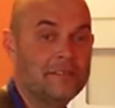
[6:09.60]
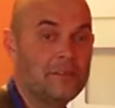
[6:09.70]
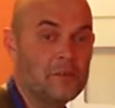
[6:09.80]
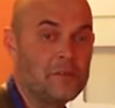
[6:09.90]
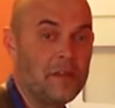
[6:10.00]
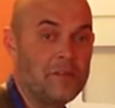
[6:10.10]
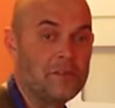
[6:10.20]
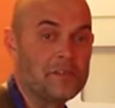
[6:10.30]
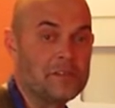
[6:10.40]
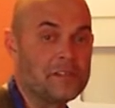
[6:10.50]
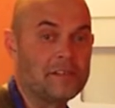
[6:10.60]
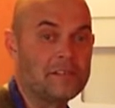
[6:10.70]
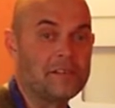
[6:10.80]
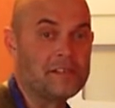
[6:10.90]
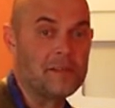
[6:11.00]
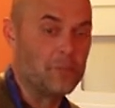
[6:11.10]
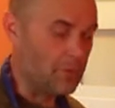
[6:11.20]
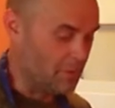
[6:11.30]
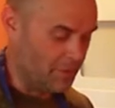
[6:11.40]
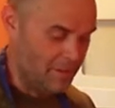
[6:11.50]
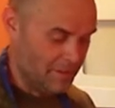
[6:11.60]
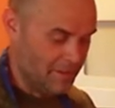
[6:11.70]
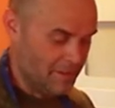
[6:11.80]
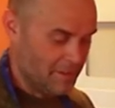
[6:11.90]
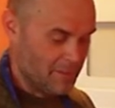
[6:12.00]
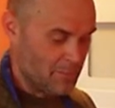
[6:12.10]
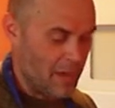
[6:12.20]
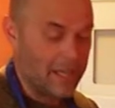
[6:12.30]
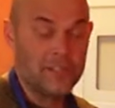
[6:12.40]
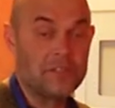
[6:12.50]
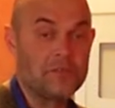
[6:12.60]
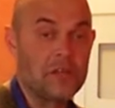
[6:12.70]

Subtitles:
those flavors and a simple package of